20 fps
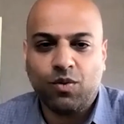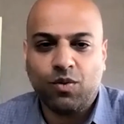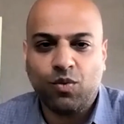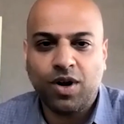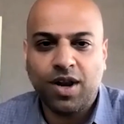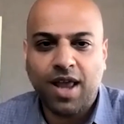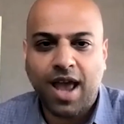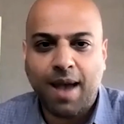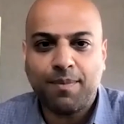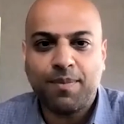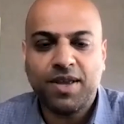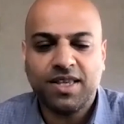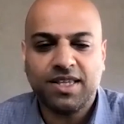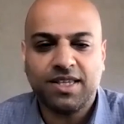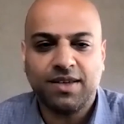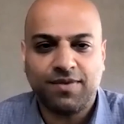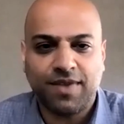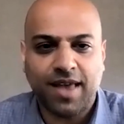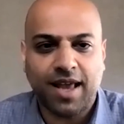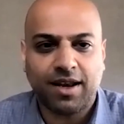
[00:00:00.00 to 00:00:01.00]
What happens
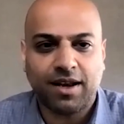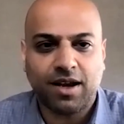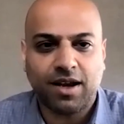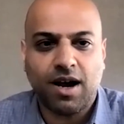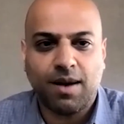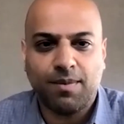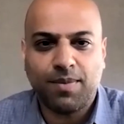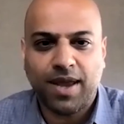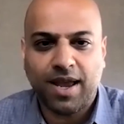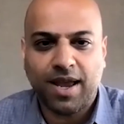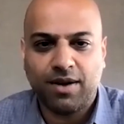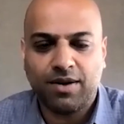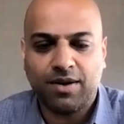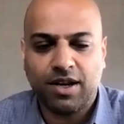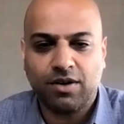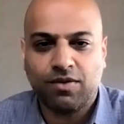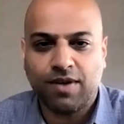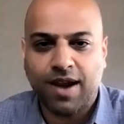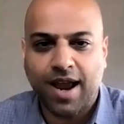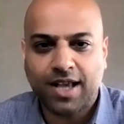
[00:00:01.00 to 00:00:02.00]
if that compound
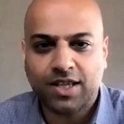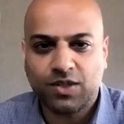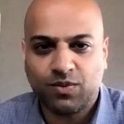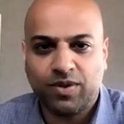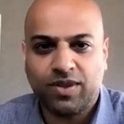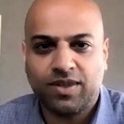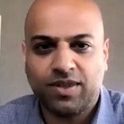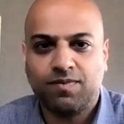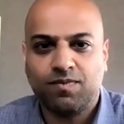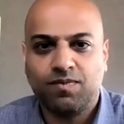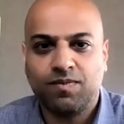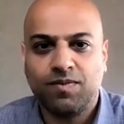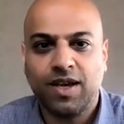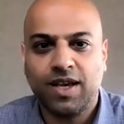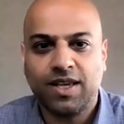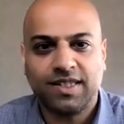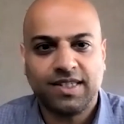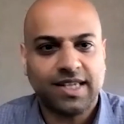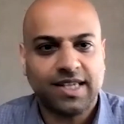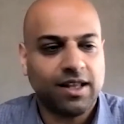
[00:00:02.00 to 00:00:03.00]
interacts with a
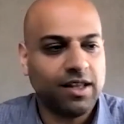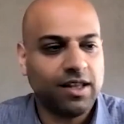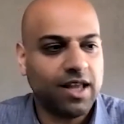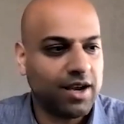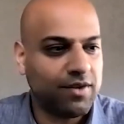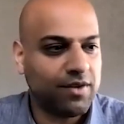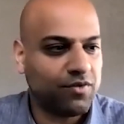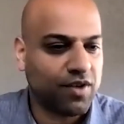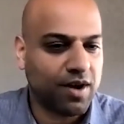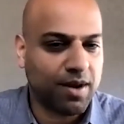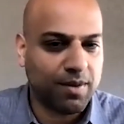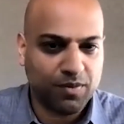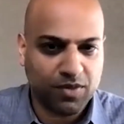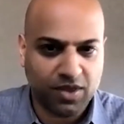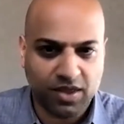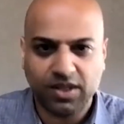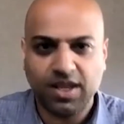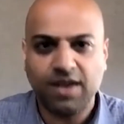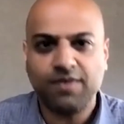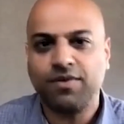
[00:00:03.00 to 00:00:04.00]
cell line from
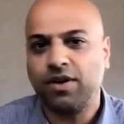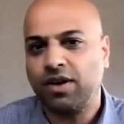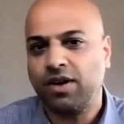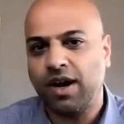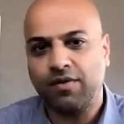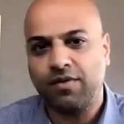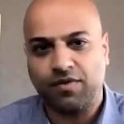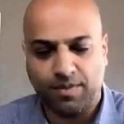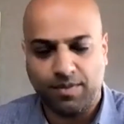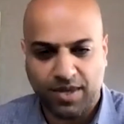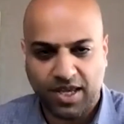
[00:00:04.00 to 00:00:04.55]
the liver and from the